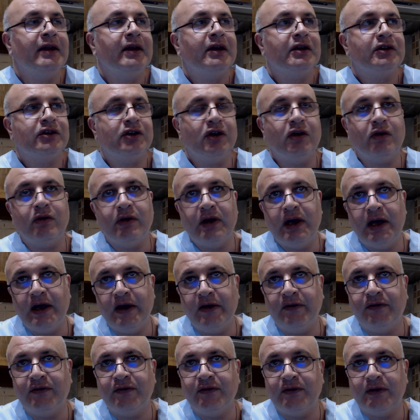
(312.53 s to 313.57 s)
So we
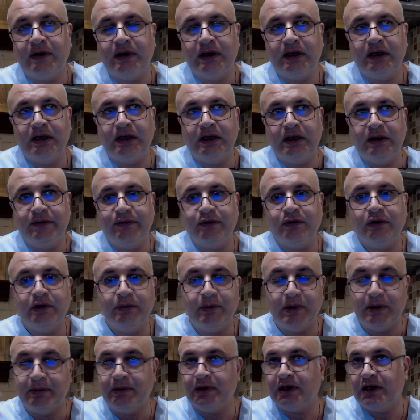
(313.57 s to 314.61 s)
have, uh, if you
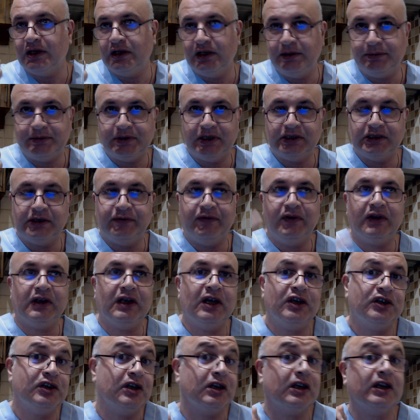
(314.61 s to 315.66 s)
remember, Killip
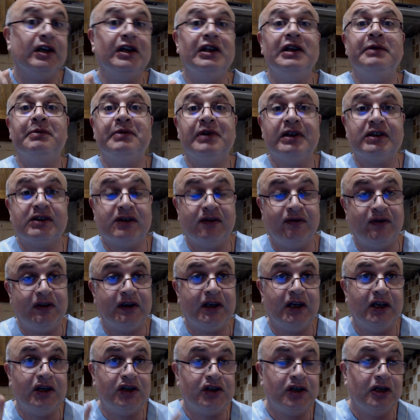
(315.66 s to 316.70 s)
classification. Killip
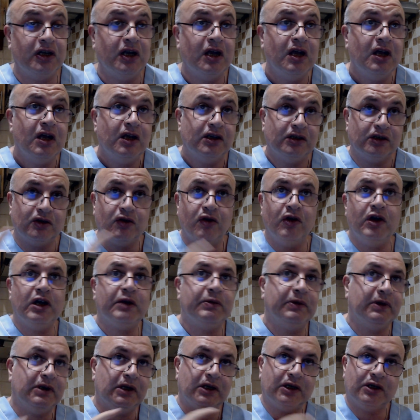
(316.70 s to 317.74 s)
classification is going
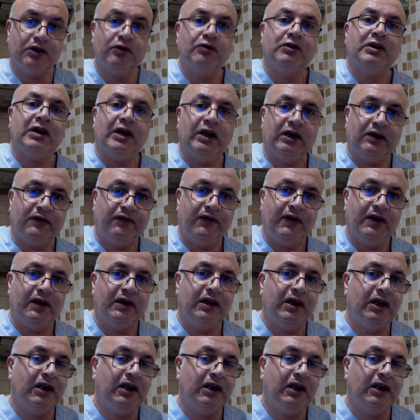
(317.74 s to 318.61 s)
with acute heart failure.